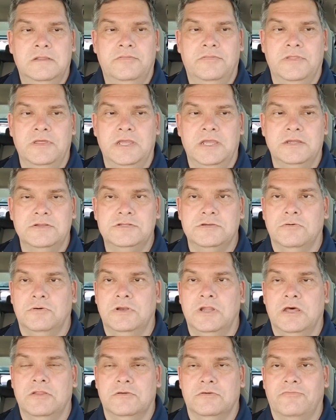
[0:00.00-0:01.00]
thing to
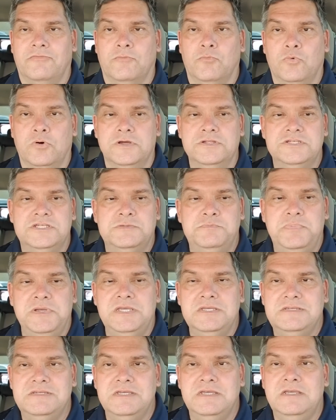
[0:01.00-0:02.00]
another, from one
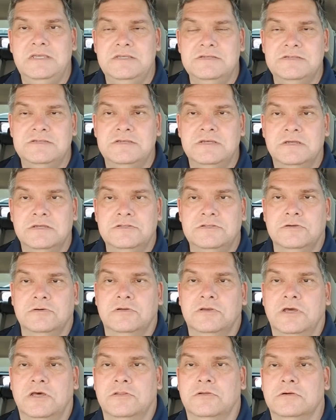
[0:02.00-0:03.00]
species to
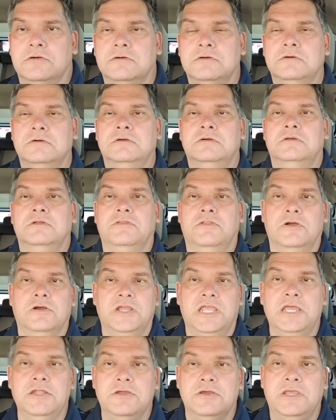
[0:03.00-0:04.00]
another. There
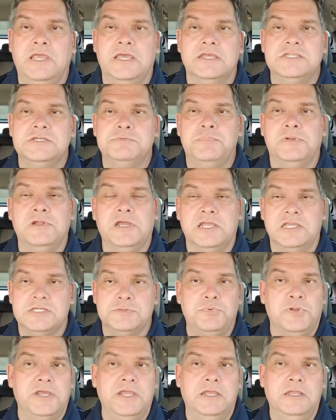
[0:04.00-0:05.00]
again, you can't
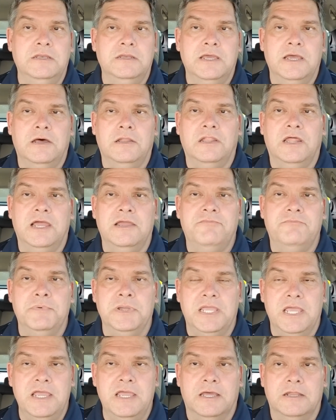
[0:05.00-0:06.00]
explain how life
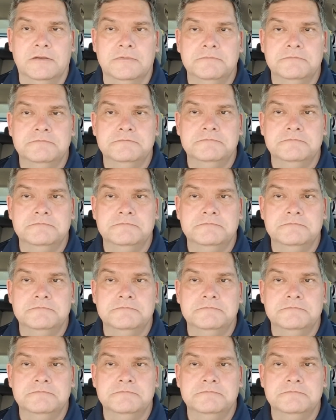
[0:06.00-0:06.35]
began.